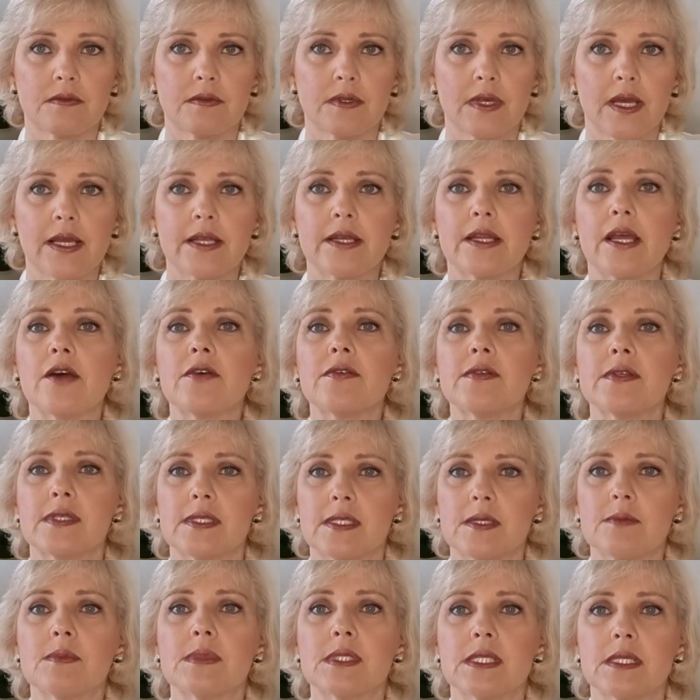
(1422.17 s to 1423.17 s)
I know the
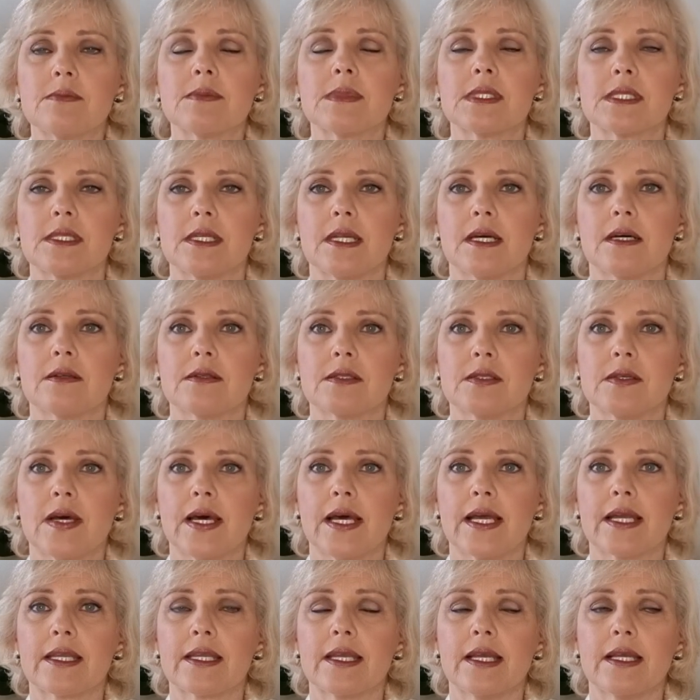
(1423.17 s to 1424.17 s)
symptoms now, so
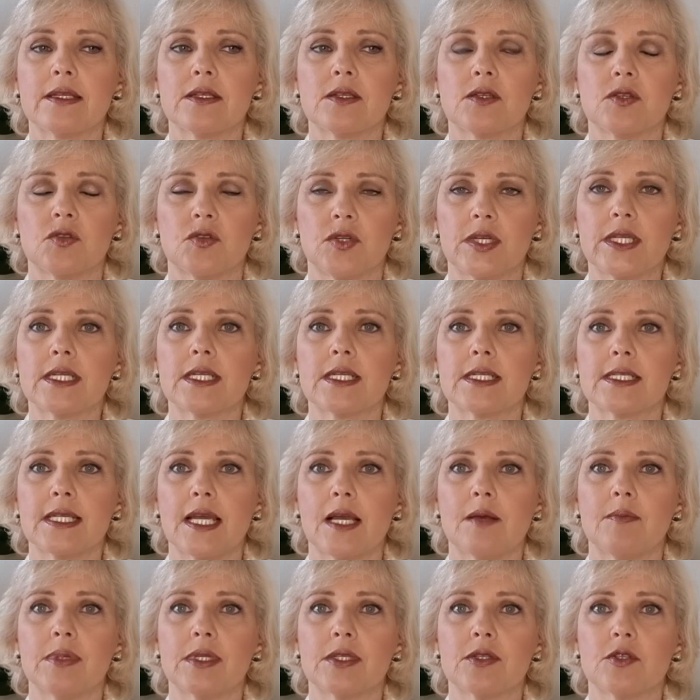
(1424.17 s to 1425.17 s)
I can drink a
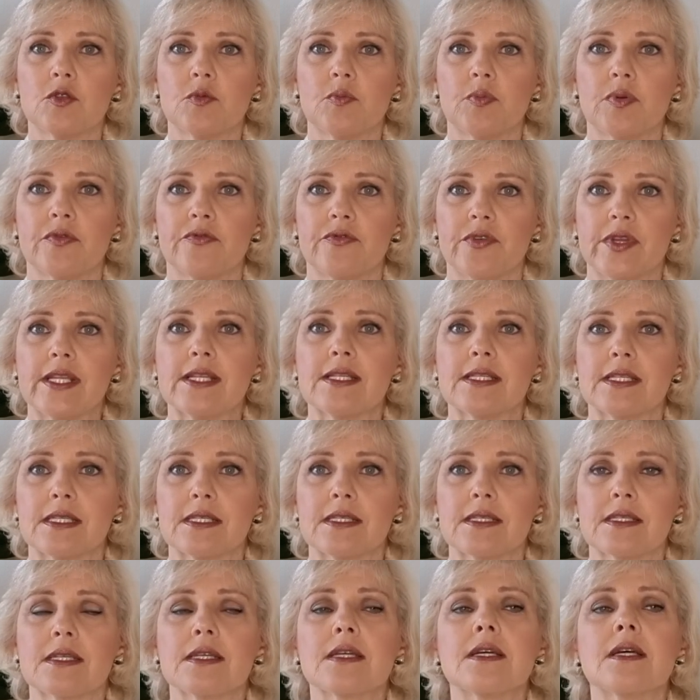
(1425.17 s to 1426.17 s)
tablet to prevent
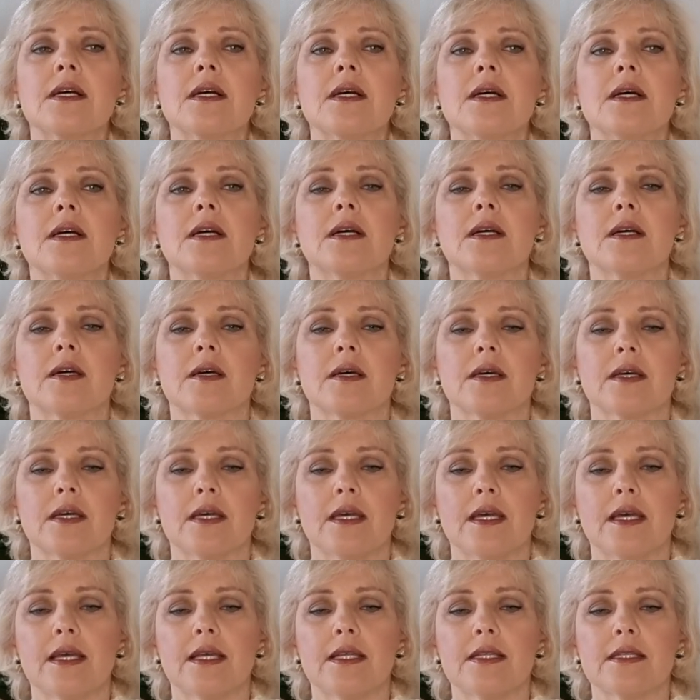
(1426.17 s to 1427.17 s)
it.
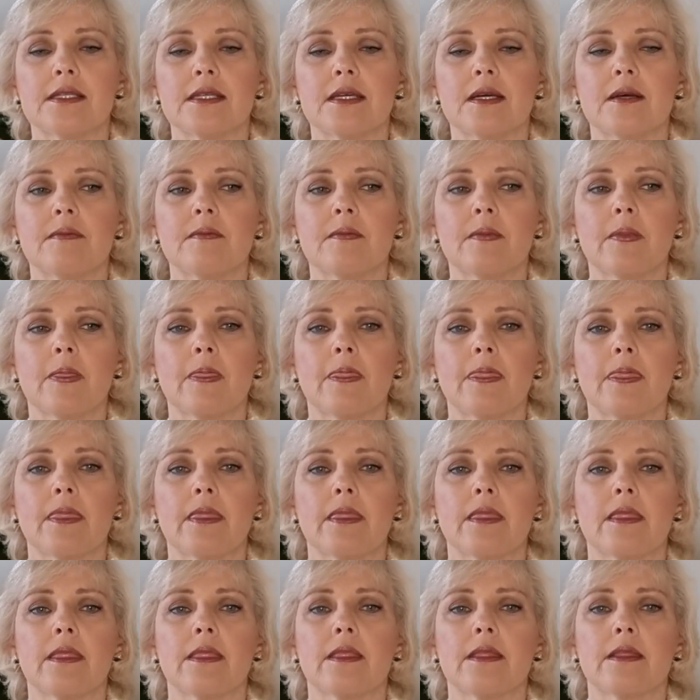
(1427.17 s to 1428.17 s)
And
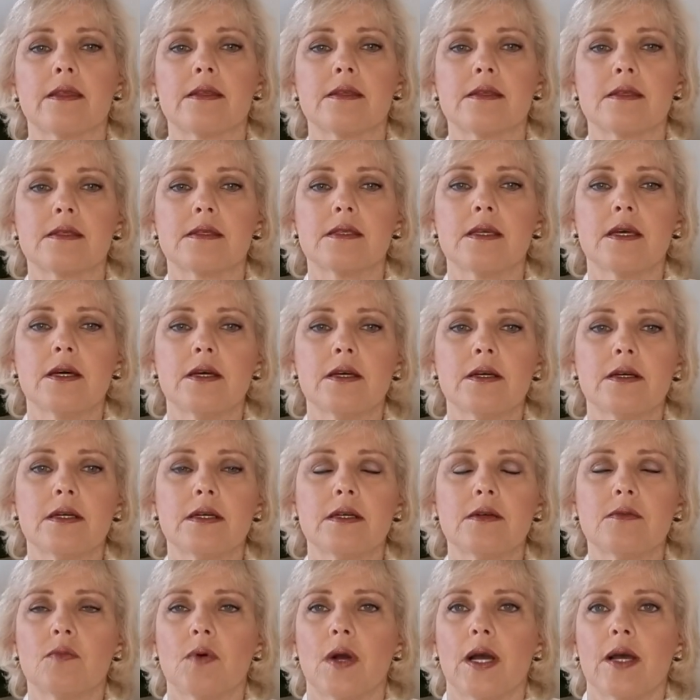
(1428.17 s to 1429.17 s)
so
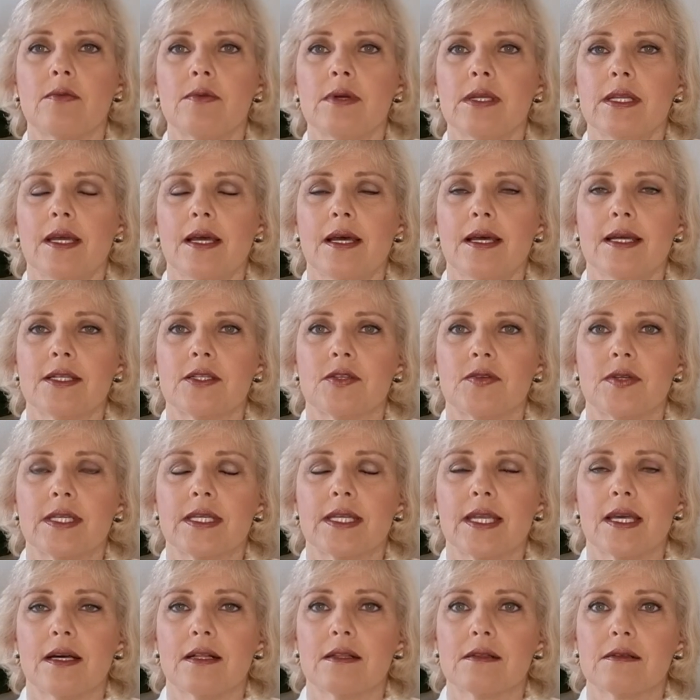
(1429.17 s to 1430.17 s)
why would I drink
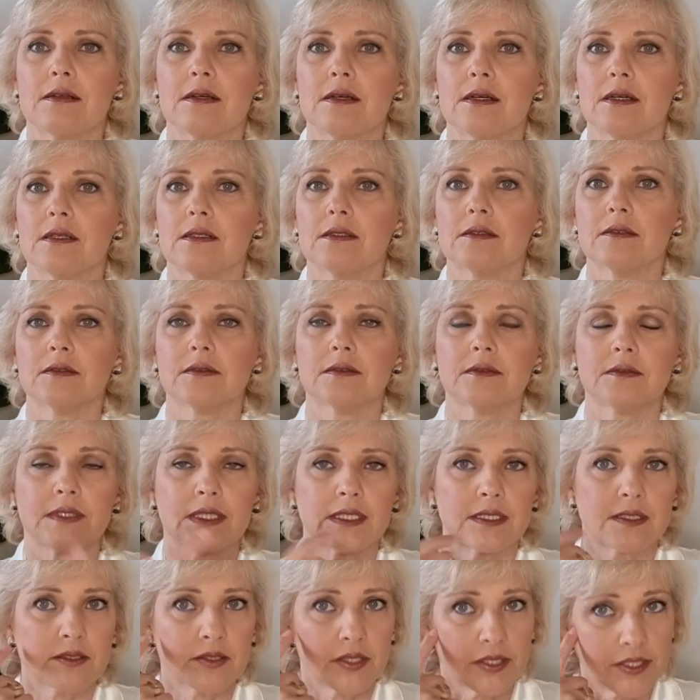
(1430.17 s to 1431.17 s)
alcohol
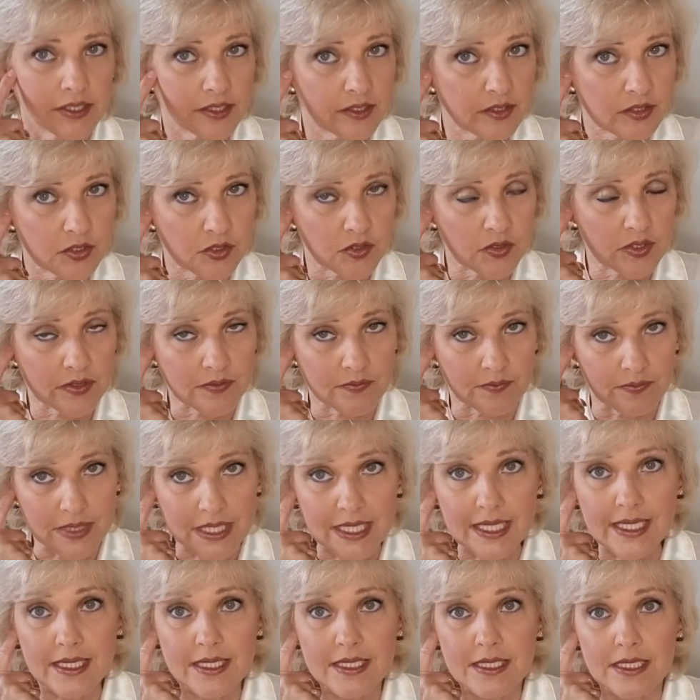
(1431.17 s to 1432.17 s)
that's going to
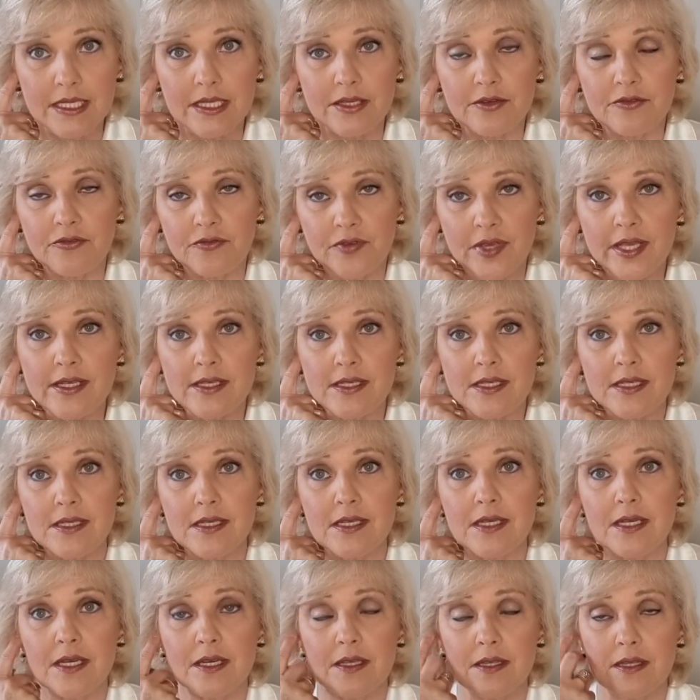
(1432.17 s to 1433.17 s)
immediately affect
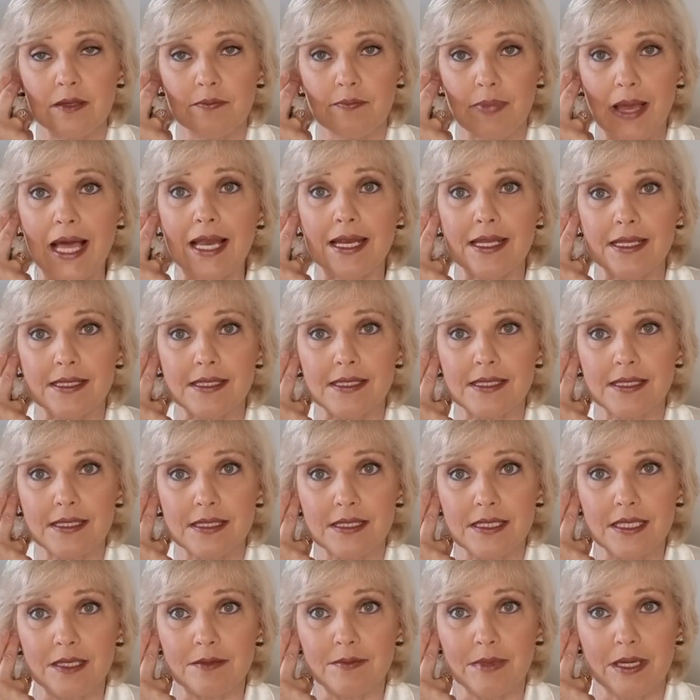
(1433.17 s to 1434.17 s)
the balance
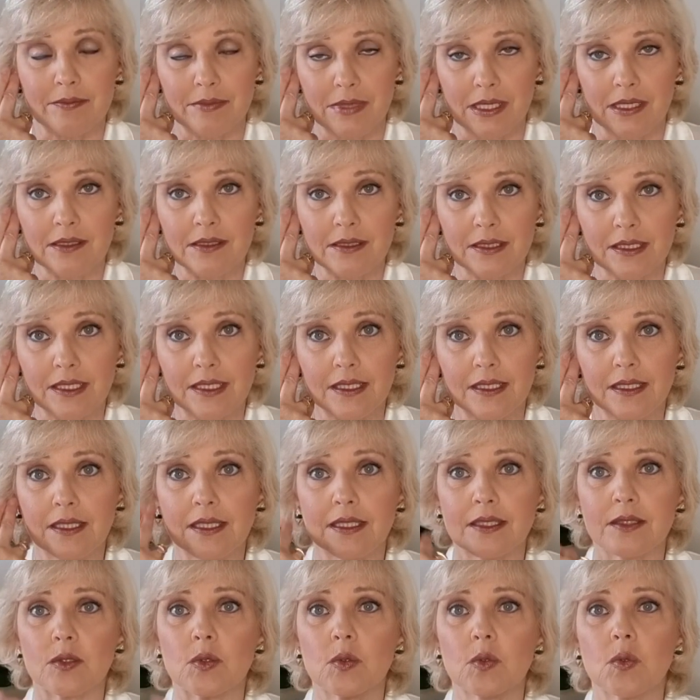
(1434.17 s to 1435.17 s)
in my middle ear
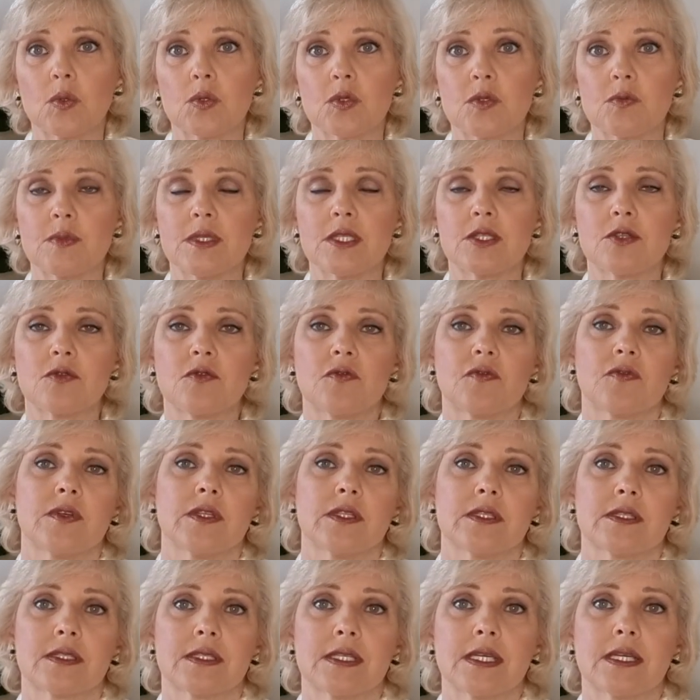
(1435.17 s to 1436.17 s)
and cause me to
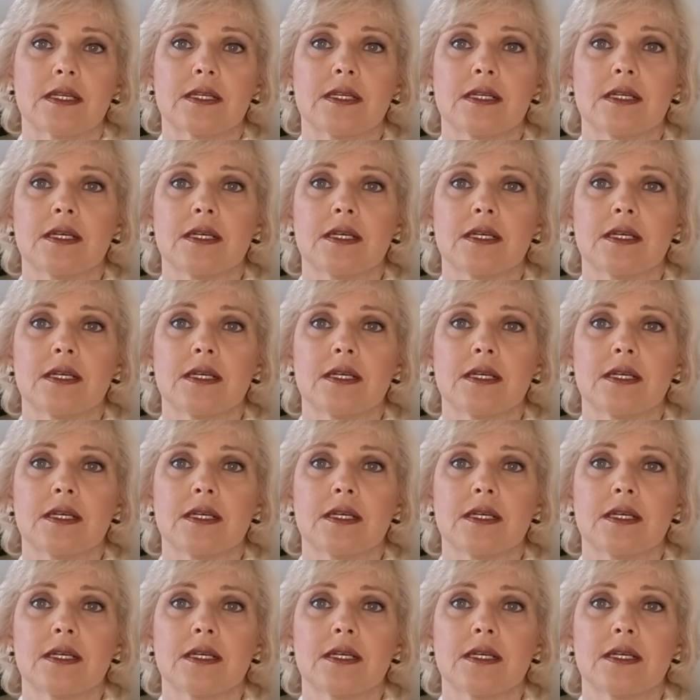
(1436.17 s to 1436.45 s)
feel sick?